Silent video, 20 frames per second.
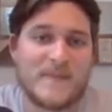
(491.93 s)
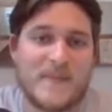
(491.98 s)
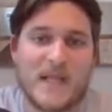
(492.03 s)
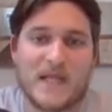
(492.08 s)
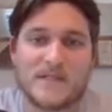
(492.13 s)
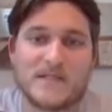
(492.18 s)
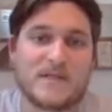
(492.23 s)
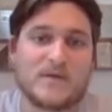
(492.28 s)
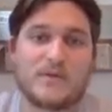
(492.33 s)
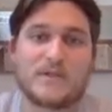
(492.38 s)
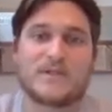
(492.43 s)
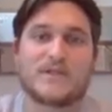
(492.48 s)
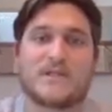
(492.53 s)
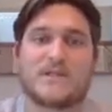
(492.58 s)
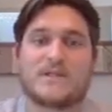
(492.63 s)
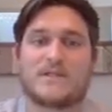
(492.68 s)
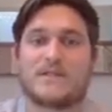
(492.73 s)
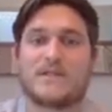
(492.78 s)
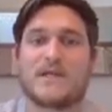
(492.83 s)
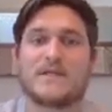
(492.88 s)
And so it
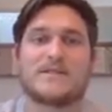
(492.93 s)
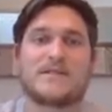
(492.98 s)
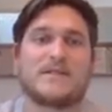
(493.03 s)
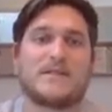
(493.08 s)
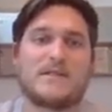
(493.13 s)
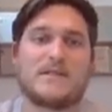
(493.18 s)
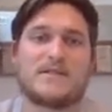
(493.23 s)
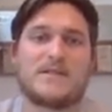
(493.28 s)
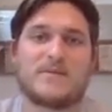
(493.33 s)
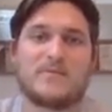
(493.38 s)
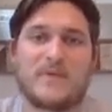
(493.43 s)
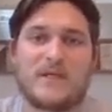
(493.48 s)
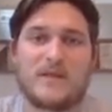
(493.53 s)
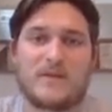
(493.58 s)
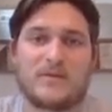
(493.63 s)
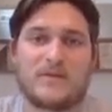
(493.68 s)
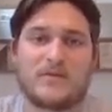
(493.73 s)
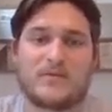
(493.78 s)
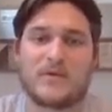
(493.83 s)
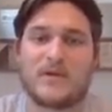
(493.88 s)
just doesn't need to
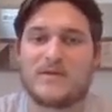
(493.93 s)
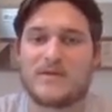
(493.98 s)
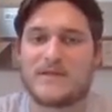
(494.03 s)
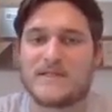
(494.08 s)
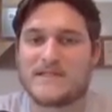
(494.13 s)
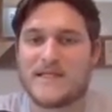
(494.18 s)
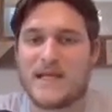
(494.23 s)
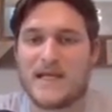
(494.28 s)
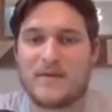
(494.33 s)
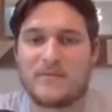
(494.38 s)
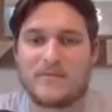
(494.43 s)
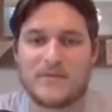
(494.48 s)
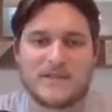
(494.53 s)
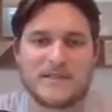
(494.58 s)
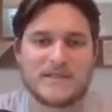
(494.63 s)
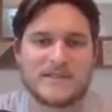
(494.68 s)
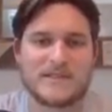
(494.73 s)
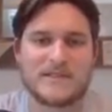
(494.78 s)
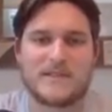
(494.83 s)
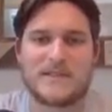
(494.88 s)
be 3 of the same.
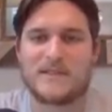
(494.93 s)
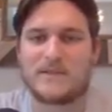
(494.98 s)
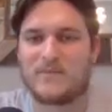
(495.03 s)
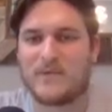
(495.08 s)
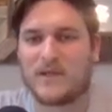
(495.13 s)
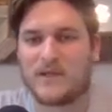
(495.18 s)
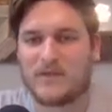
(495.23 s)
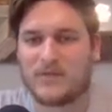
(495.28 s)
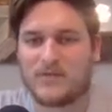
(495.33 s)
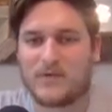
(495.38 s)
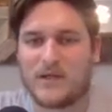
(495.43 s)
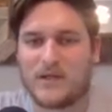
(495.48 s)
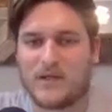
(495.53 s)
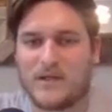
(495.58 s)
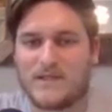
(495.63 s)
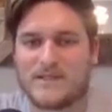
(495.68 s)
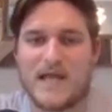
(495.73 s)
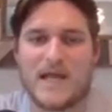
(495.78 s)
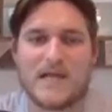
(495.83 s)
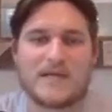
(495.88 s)
It doesn't need to be
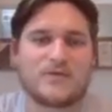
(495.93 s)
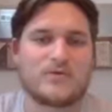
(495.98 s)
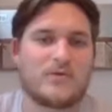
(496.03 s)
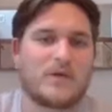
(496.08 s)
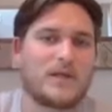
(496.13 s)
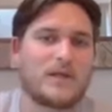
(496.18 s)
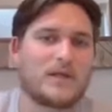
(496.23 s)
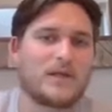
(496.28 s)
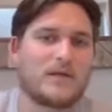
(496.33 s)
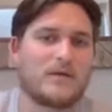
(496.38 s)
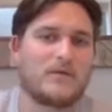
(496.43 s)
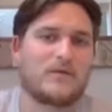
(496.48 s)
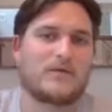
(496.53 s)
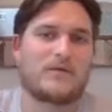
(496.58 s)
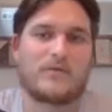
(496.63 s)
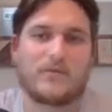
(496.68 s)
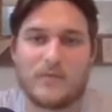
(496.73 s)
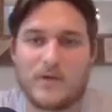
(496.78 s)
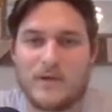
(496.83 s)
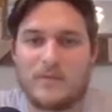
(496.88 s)
3 saturated or
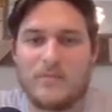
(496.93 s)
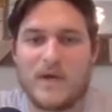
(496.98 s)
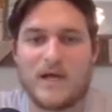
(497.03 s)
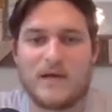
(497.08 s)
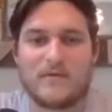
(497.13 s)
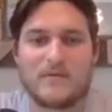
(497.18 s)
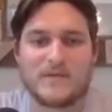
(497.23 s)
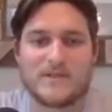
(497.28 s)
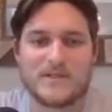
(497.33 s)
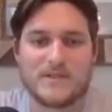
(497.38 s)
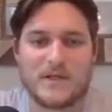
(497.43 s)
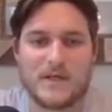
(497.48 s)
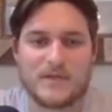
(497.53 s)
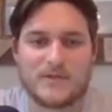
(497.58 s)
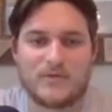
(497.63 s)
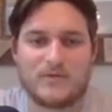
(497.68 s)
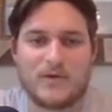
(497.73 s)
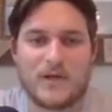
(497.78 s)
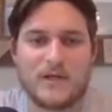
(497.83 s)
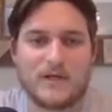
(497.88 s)
3
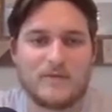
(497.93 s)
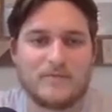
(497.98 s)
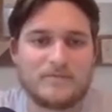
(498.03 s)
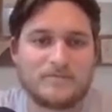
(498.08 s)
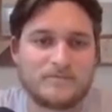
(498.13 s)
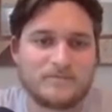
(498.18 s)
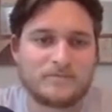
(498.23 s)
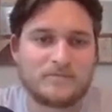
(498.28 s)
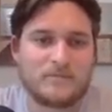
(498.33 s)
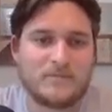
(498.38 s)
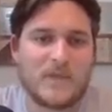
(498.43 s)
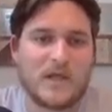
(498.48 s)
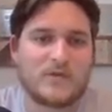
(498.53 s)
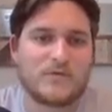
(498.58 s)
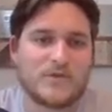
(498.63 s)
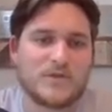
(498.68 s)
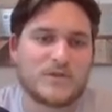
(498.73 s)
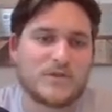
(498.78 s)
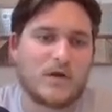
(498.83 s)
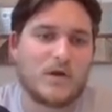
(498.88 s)
monounsaturated. They
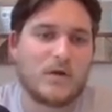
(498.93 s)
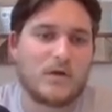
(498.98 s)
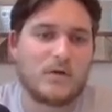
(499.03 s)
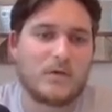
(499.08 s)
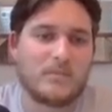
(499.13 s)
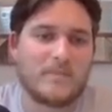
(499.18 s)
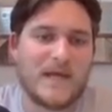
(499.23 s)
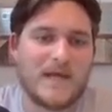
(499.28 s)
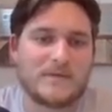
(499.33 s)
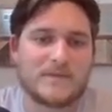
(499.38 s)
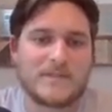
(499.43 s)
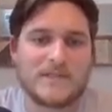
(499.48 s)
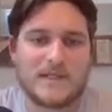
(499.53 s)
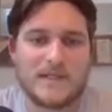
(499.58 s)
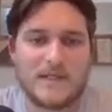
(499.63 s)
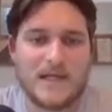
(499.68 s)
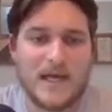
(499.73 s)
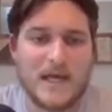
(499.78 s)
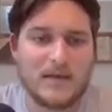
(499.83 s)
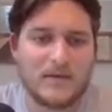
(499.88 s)
were just all bound
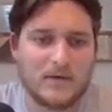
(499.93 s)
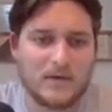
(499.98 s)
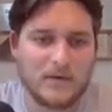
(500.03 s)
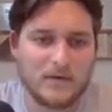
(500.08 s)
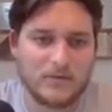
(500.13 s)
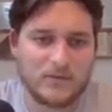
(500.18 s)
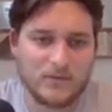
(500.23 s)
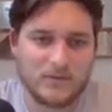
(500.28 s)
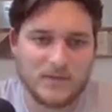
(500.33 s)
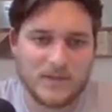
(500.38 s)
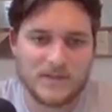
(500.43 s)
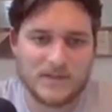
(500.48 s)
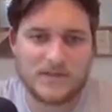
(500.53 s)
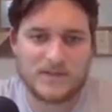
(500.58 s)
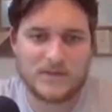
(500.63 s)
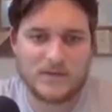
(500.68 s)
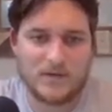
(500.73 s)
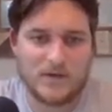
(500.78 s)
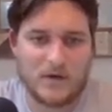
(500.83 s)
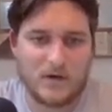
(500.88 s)
together through
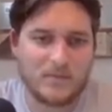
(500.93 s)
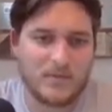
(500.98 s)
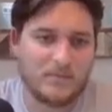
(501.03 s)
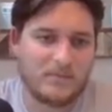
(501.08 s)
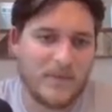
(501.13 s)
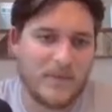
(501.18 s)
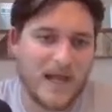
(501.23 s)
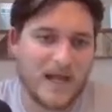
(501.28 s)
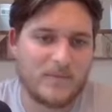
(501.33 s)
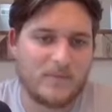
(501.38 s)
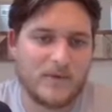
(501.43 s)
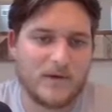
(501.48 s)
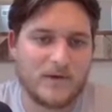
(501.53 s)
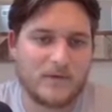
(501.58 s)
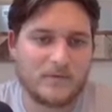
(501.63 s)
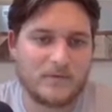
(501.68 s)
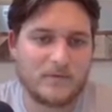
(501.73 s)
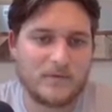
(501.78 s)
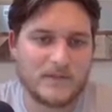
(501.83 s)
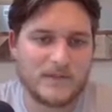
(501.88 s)
this carbon
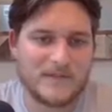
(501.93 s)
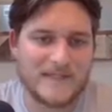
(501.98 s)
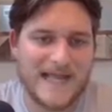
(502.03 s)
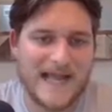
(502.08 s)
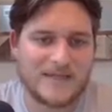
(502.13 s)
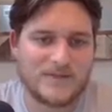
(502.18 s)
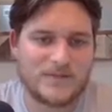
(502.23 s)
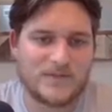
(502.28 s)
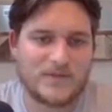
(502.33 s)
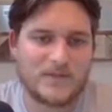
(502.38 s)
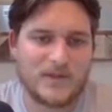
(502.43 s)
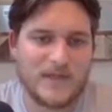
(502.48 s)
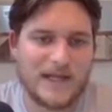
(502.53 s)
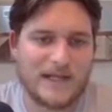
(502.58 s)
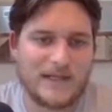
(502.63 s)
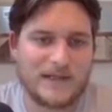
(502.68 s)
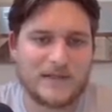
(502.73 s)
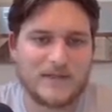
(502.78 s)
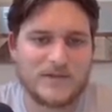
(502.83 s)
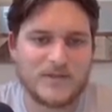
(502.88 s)
backbone attached to
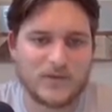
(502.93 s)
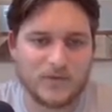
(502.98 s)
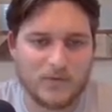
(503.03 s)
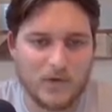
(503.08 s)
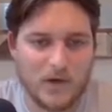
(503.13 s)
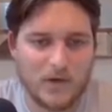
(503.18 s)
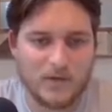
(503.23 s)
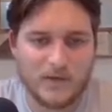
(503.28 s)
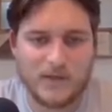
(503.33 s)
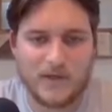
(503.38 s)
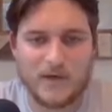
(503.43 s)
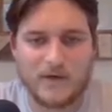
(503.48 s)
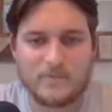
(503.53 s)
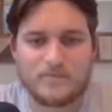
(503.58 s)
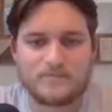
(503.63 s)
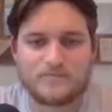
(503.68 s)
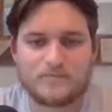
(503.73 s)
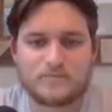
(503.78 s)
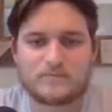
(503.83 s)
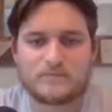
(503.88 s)
that glycerol
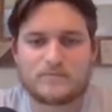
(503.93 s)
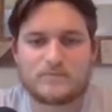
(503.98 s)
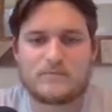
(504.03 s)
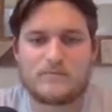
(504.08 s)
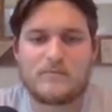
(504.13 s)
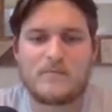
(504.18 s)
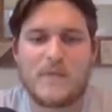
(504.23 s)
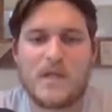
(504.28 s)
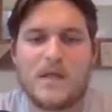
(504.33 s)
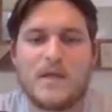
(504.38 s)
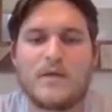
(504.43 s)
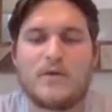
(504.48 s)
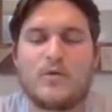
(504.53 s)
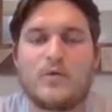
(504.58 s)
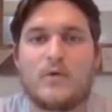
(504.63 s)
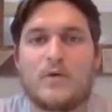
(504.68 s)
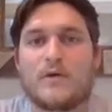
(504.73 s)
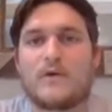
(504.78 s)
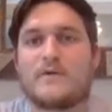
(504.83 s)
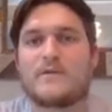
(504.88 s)
here, in
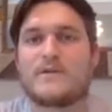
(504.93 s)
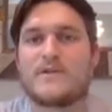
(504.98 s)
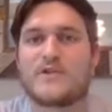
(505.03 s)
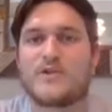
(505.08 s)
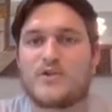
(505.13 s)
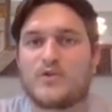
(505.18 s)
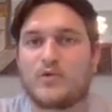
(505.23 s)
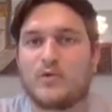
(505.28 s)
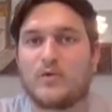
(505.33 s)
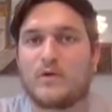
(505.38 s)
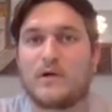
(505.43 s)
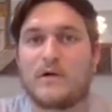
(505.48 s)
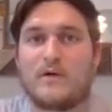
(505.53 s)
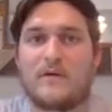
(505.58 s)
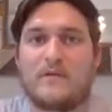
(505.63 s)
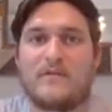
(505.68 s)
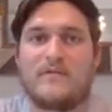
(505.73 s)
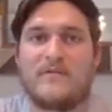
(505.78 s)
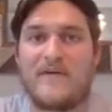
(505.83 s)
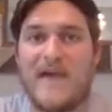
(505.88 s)
order to
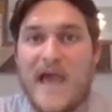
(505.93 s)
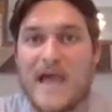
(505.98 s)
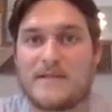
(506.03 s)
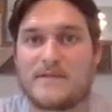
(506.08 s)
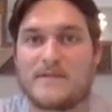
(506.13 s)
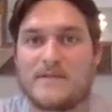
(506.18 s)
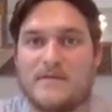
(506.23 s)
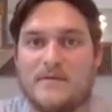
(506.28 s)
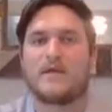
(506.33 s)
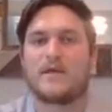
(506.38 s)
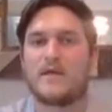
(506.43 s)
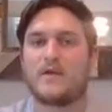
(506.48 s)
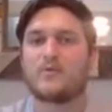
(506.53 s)
store fats. Here